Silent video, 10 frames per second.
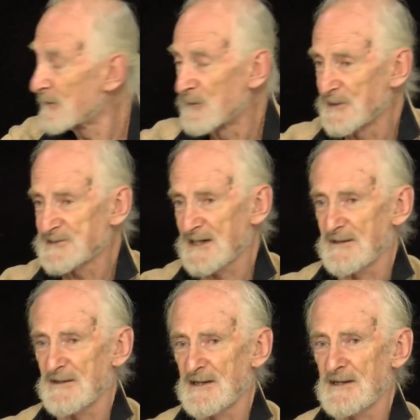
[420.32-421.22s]
which
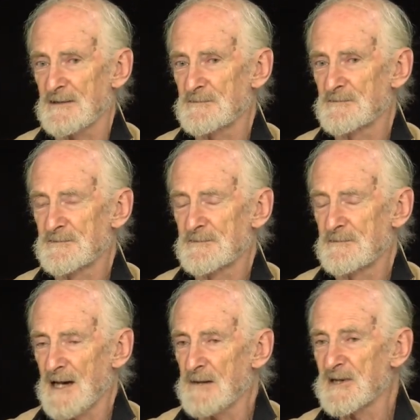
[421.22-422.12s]
I,
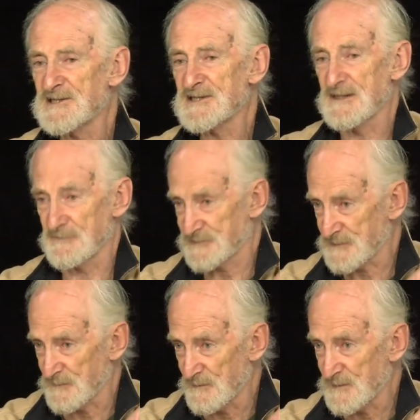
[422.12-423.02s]
I mentioned it was
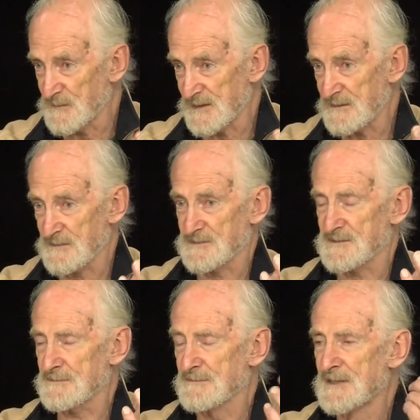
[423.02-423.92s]
a woman
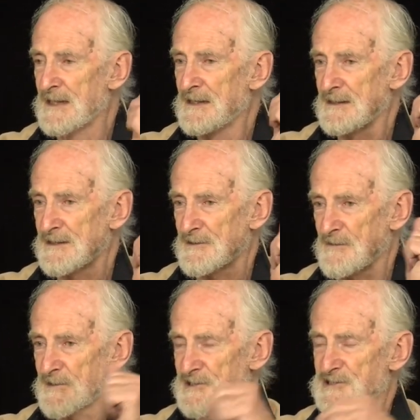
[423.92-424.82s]
because there
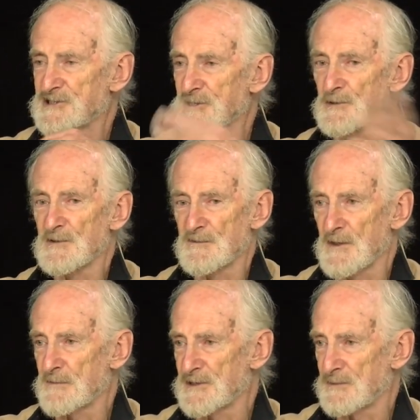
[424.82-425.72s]
have been a slew of
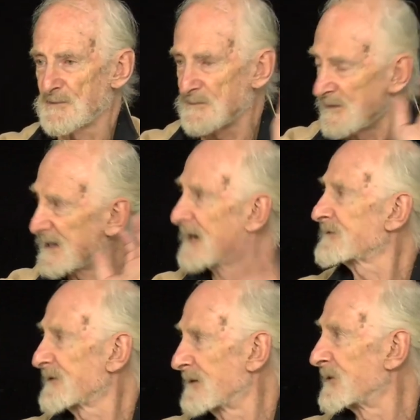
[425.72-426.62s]
women who went
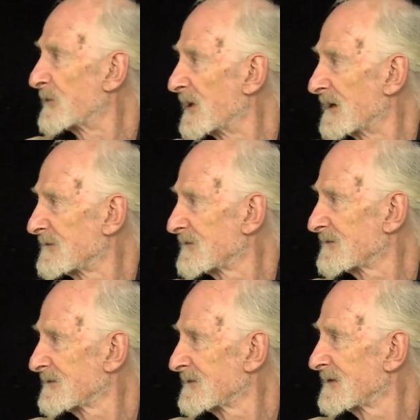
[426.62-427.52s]
after Hemingway.
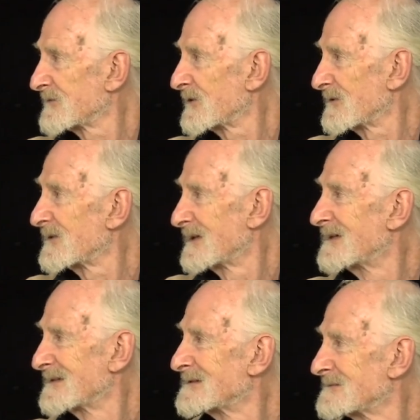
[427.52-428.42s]
Right. Well, he is
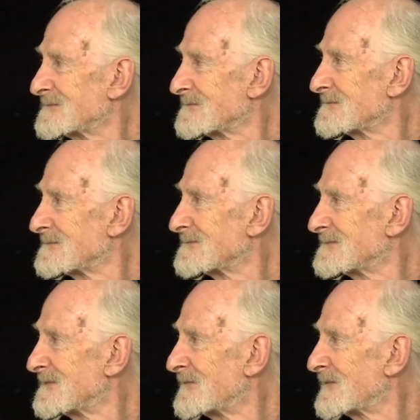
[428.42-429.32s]
pretty
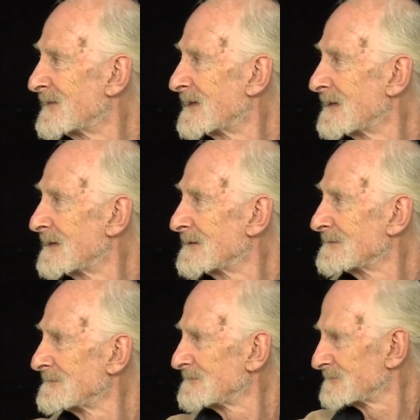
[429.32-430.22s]
misogynistic, and his
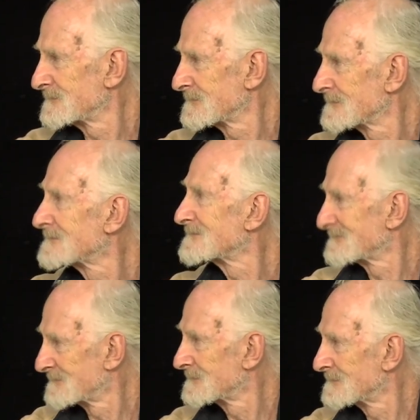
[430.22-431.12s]
women are
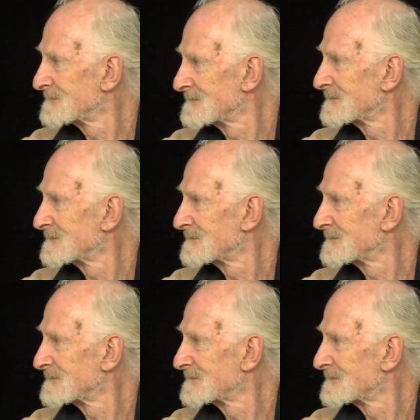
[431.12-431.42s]
defined